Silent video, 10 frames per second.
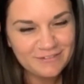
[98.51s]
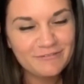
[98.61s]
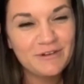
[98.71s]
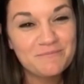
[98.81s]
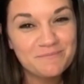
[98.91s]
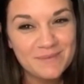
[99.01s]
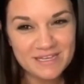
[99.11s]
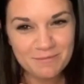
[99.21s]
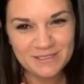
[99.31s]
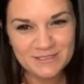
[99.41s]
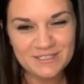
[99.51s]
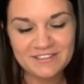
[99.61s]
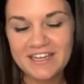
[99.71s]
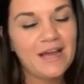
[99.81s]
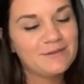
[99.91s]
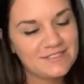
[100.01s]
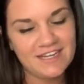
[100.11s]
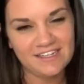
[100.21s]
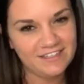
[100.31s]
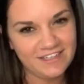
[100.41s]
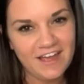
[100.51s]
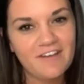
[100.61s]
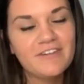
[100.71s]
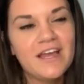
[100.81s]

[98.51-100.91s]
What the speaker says: For me personally, I was not eating enough.